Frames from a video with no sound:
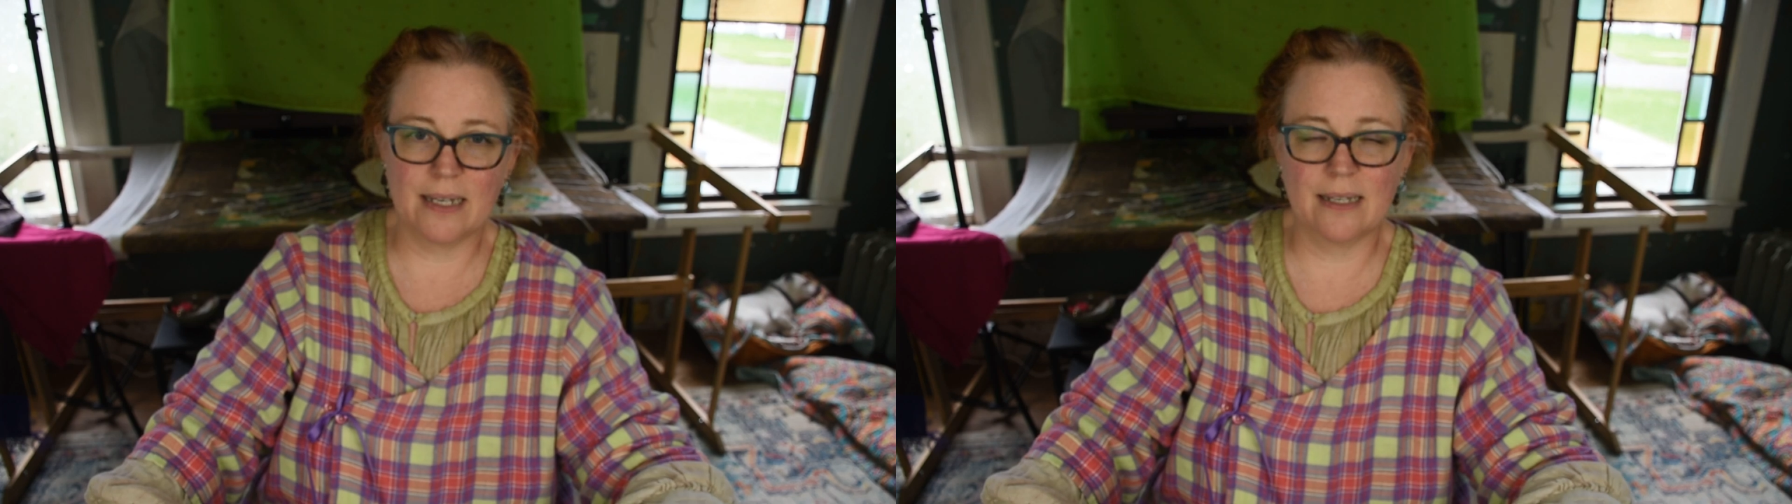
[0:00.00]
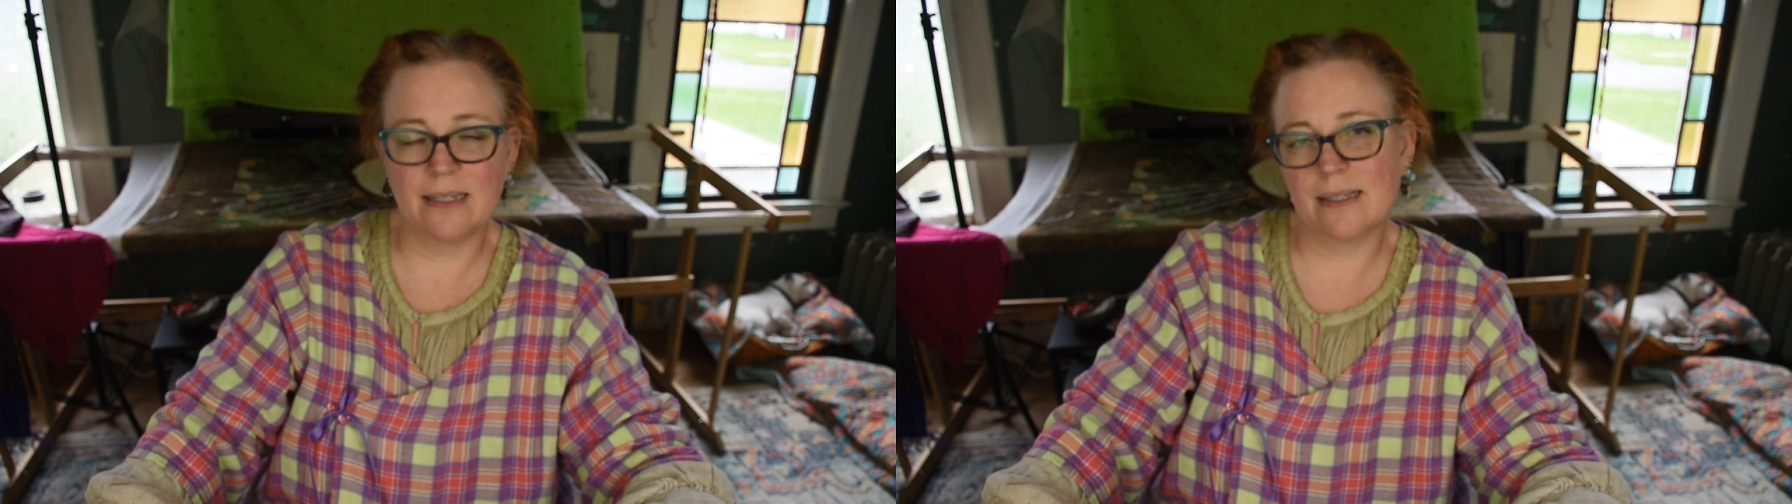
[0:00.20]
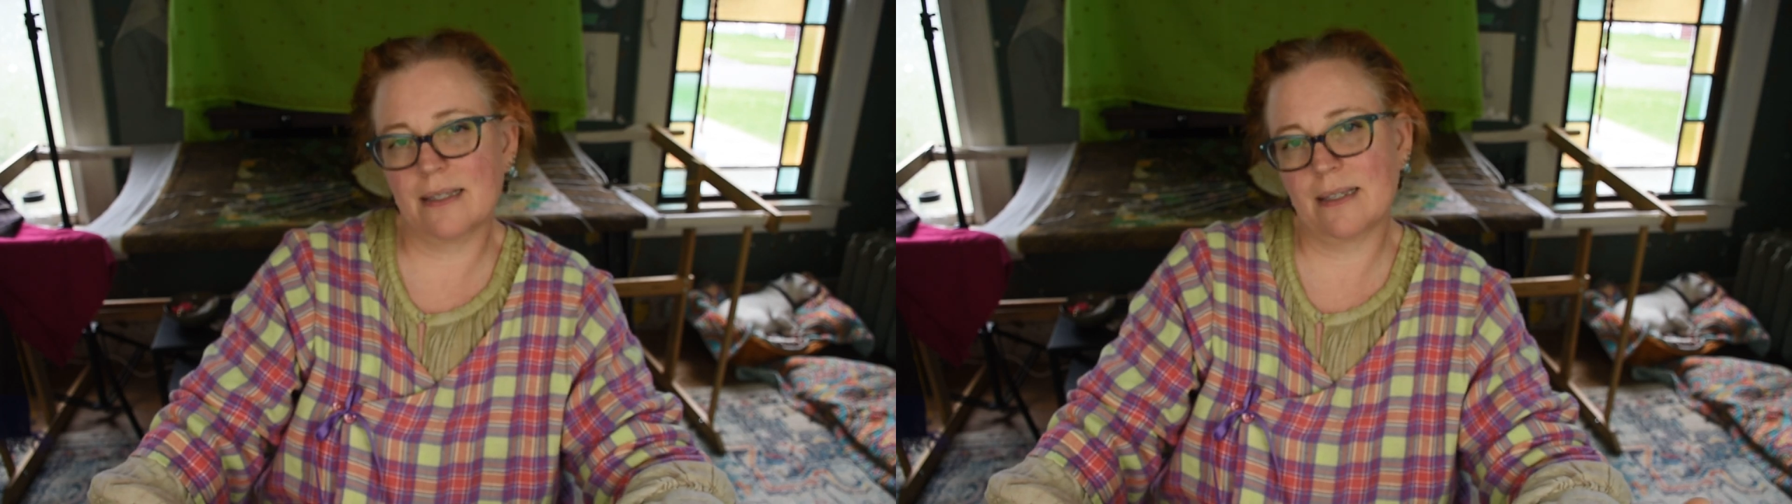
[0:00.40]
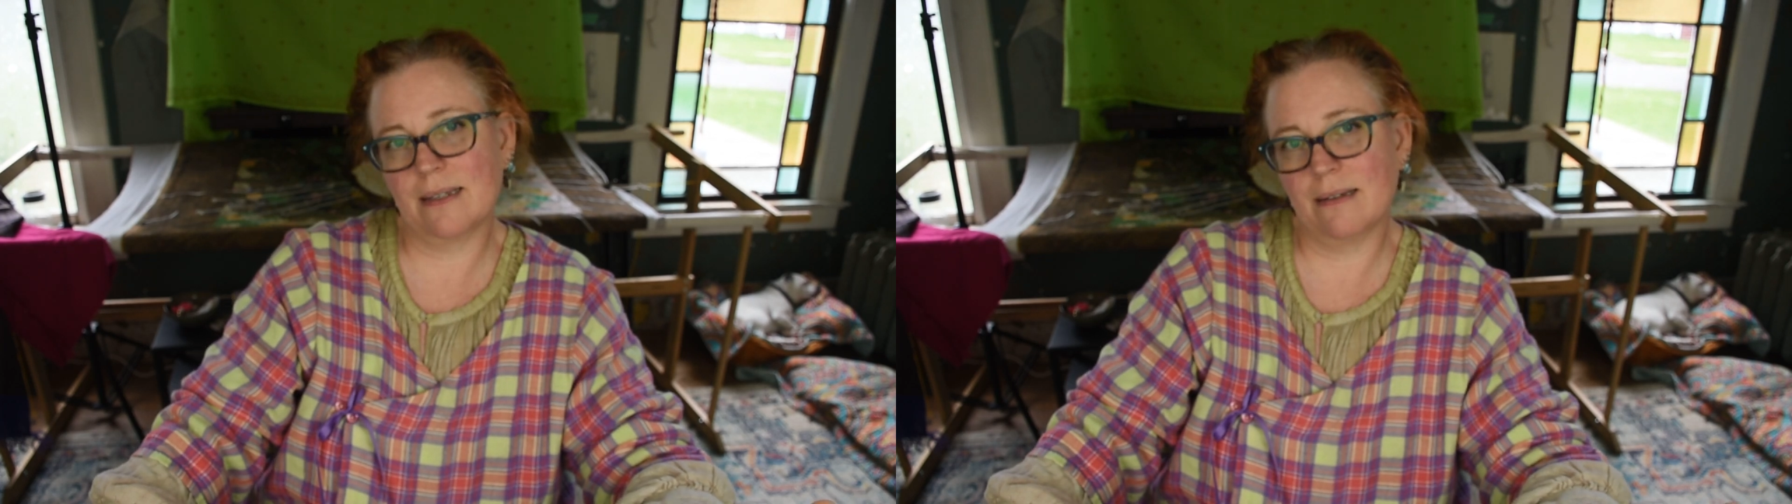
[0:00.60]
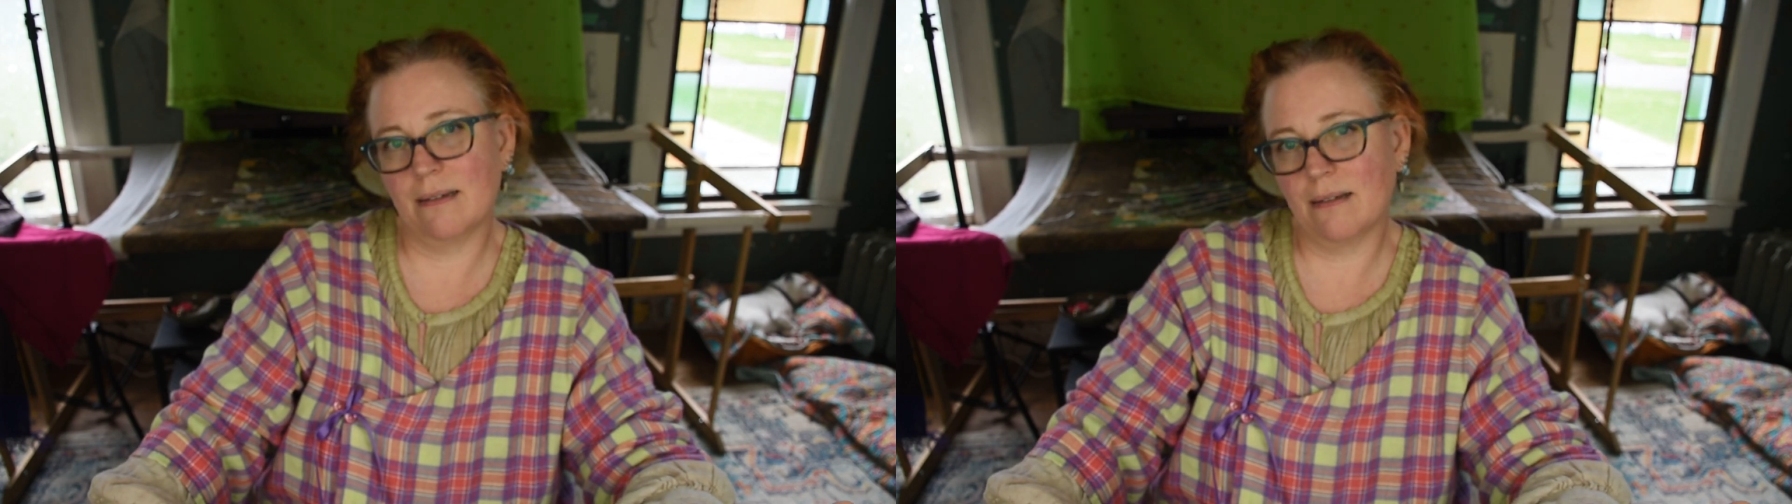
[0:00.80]
is
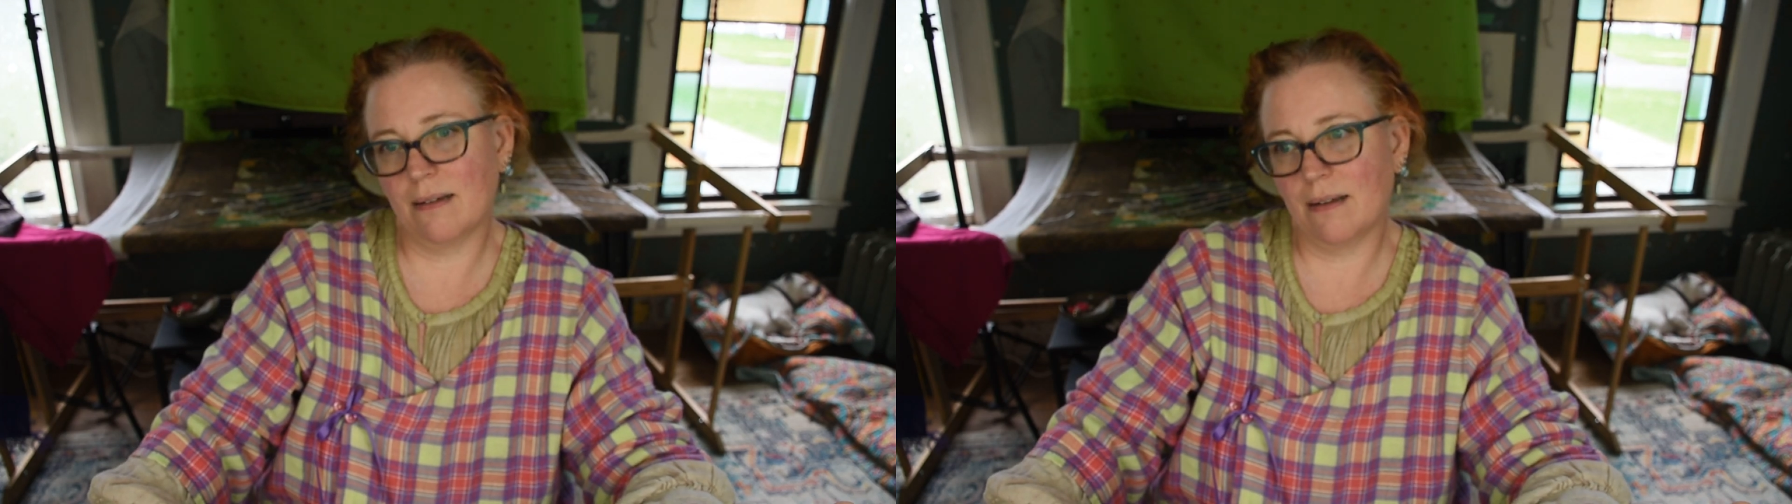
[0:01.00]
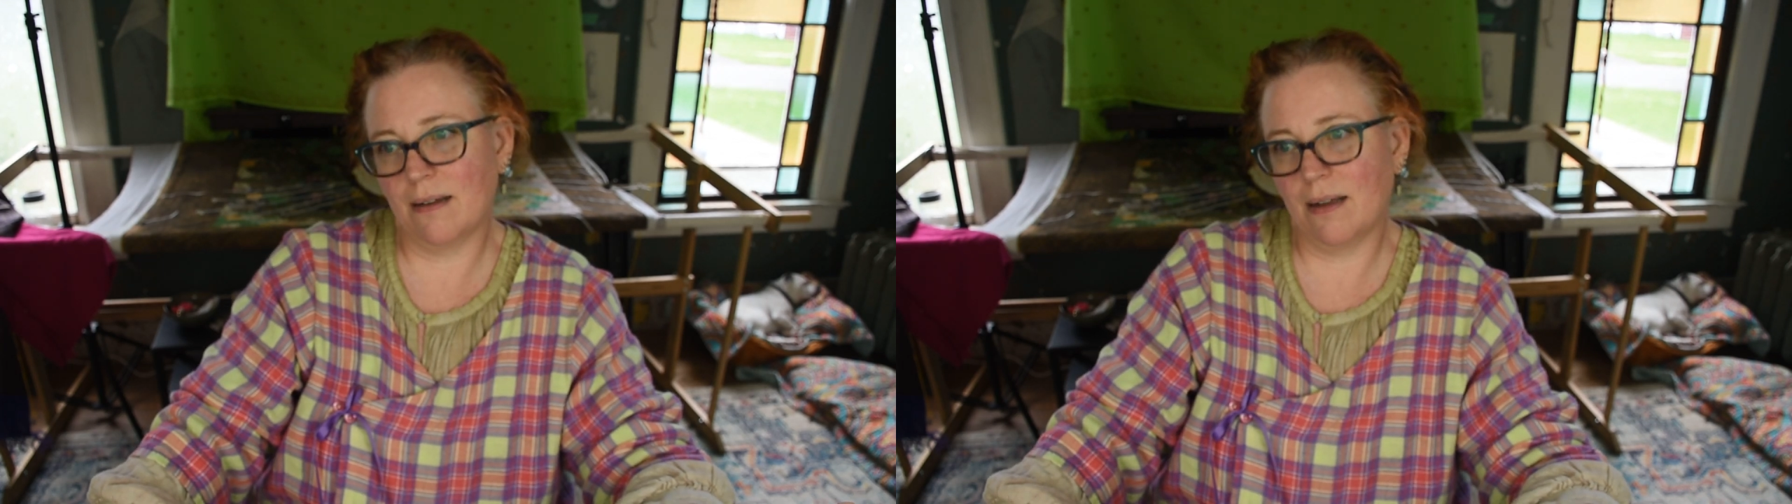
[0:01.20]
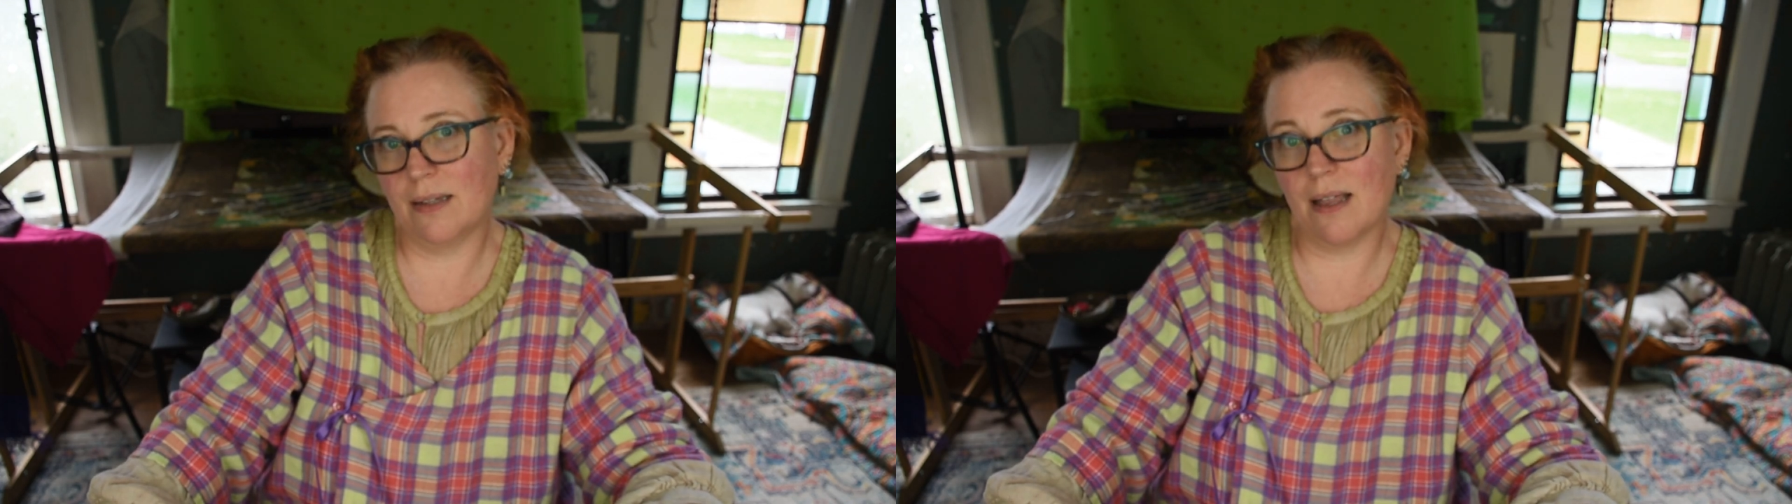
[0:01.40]
a